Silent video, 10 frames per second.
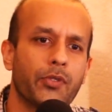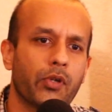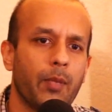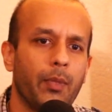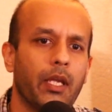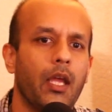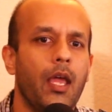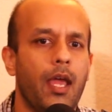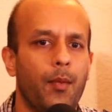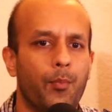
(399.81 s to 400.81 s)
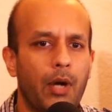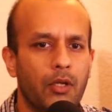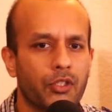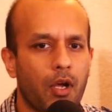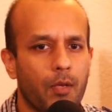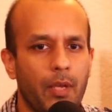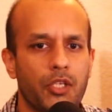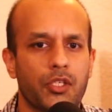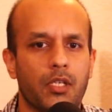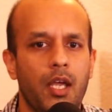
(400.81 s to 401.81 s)
scraping and browser
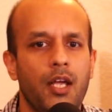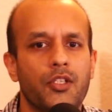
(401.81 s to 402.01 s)
automation,